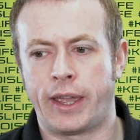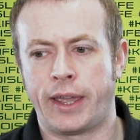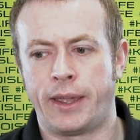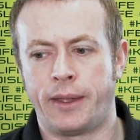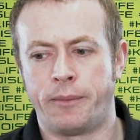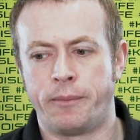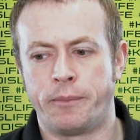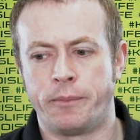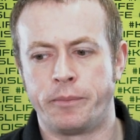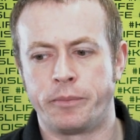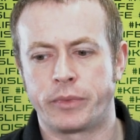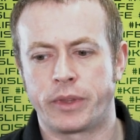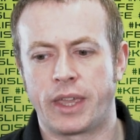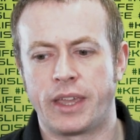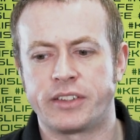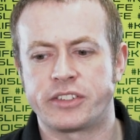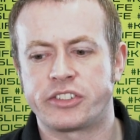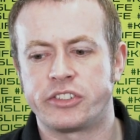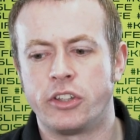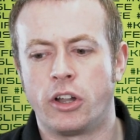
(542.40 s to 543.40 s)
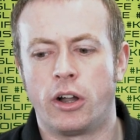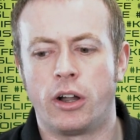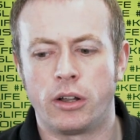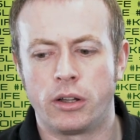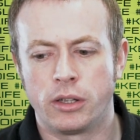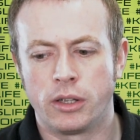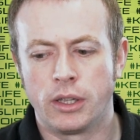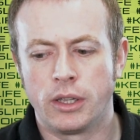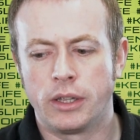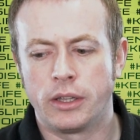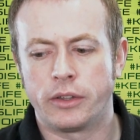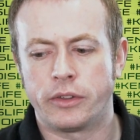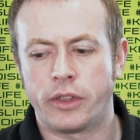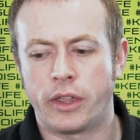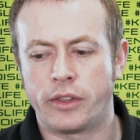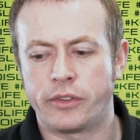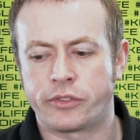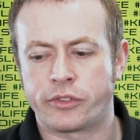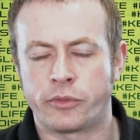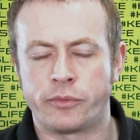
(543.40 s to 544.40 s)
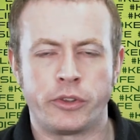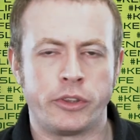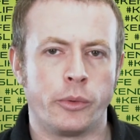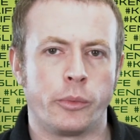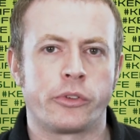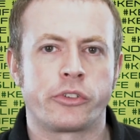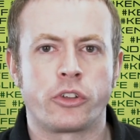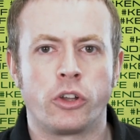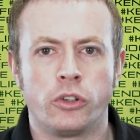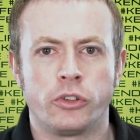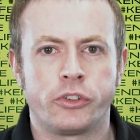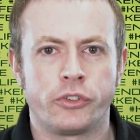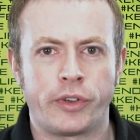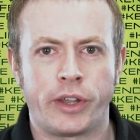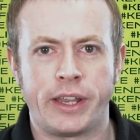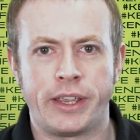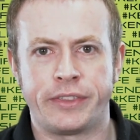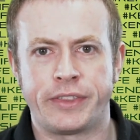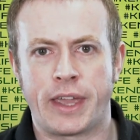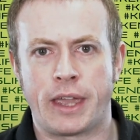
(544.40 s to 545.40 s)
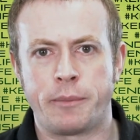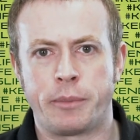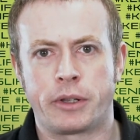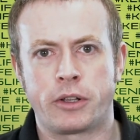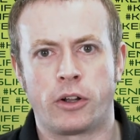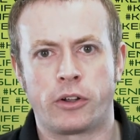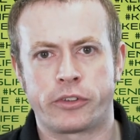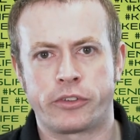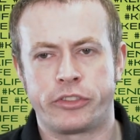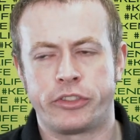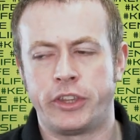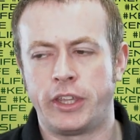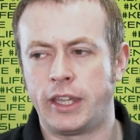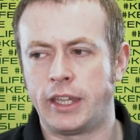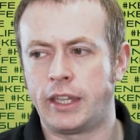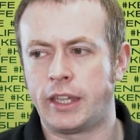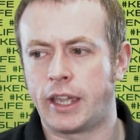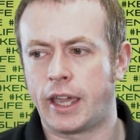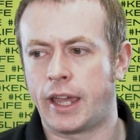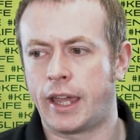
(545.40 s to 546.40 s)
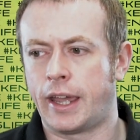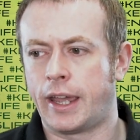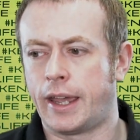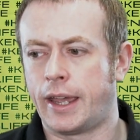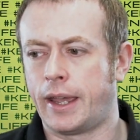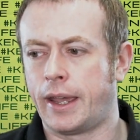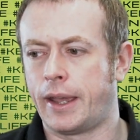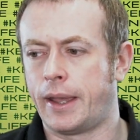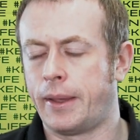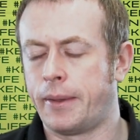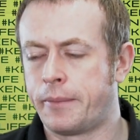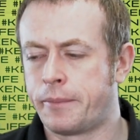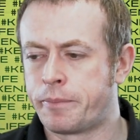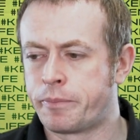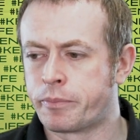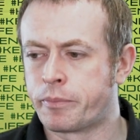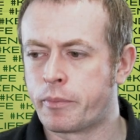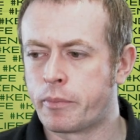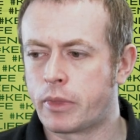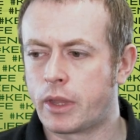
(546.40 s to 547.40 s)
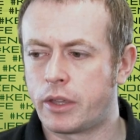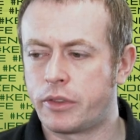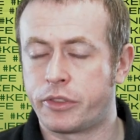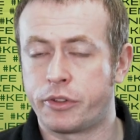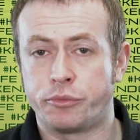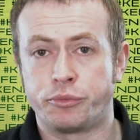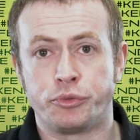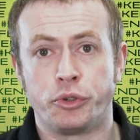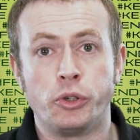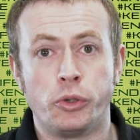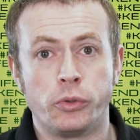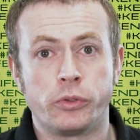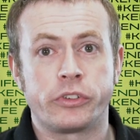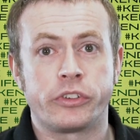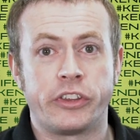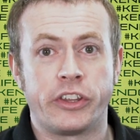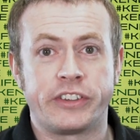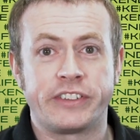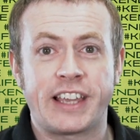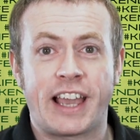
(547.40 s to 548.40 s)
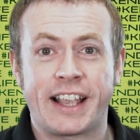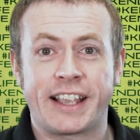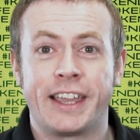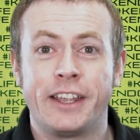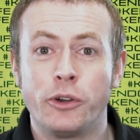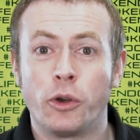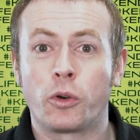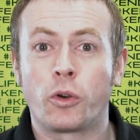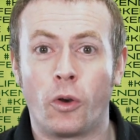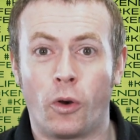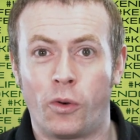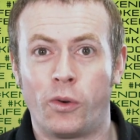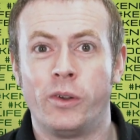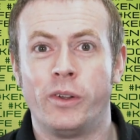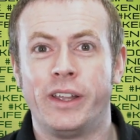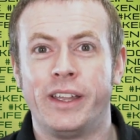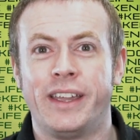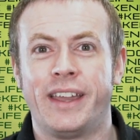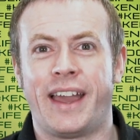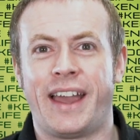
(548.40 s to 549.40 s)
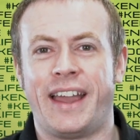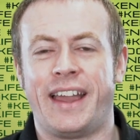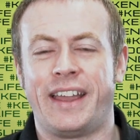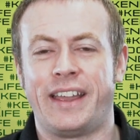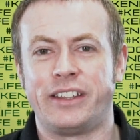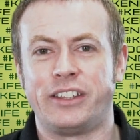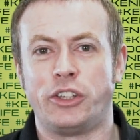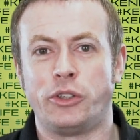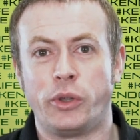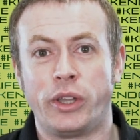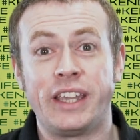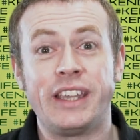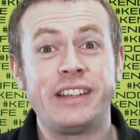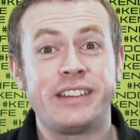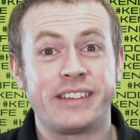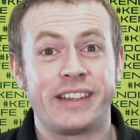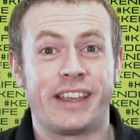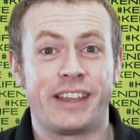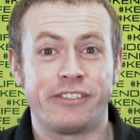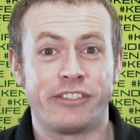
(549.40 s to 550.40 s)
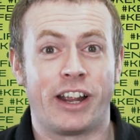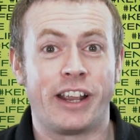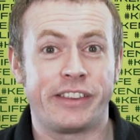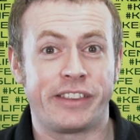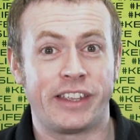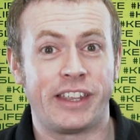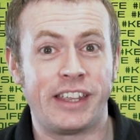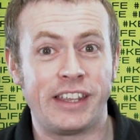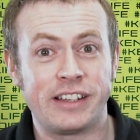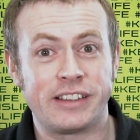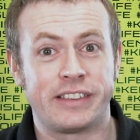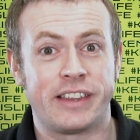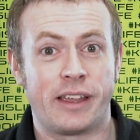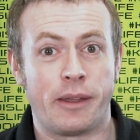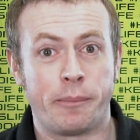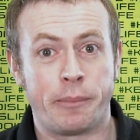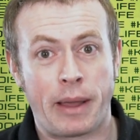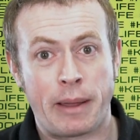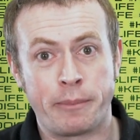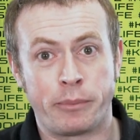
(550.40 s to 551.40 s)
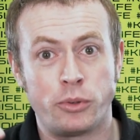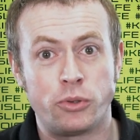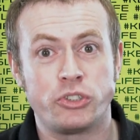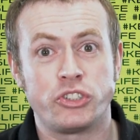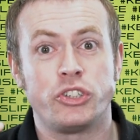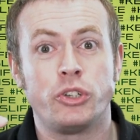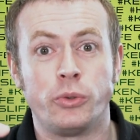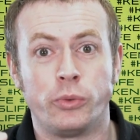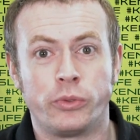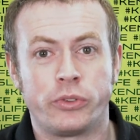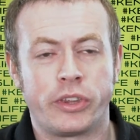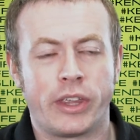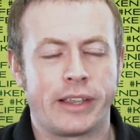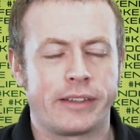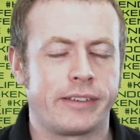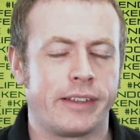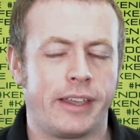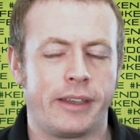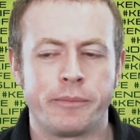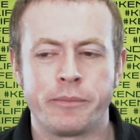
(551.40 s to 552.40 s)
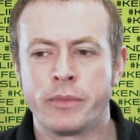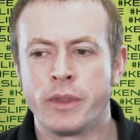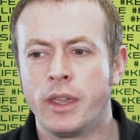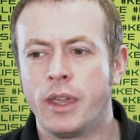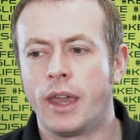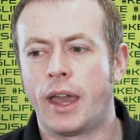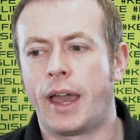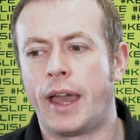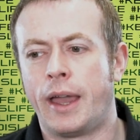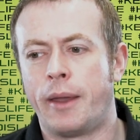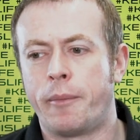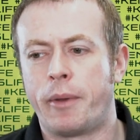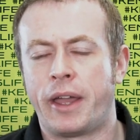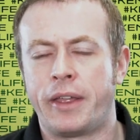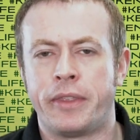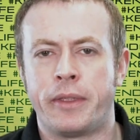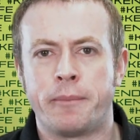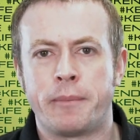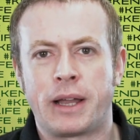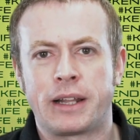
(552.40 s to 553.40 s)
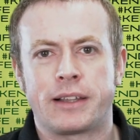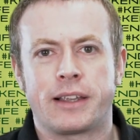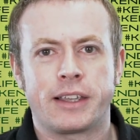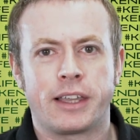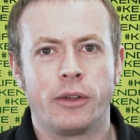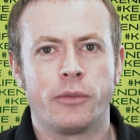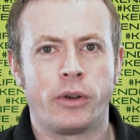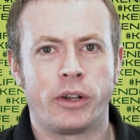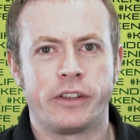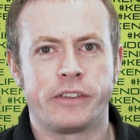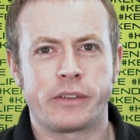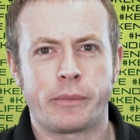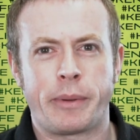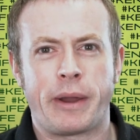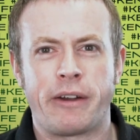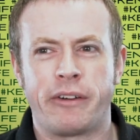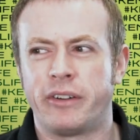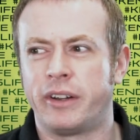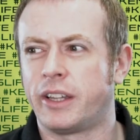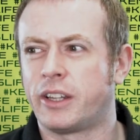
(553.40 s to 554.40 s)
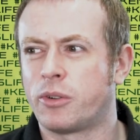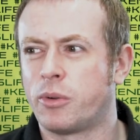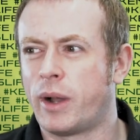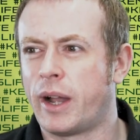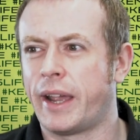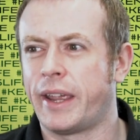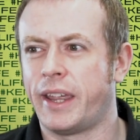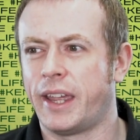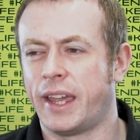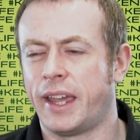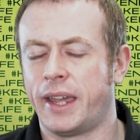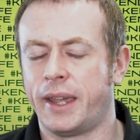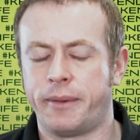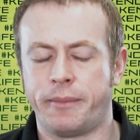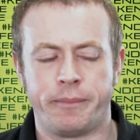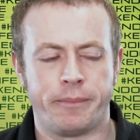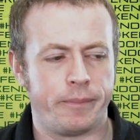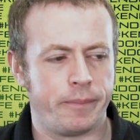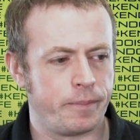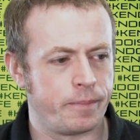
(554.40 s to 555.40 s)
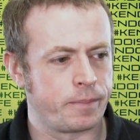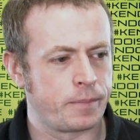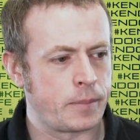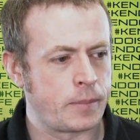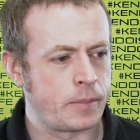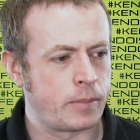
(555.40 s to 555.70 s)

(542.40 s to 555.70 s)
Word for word: um, it's not something that was cultivated there because the uh, the root, the takenoko, uh, you eat it, right? They eat the bamboo shoot. That's it. Um, and the Madake one is apparently quite um,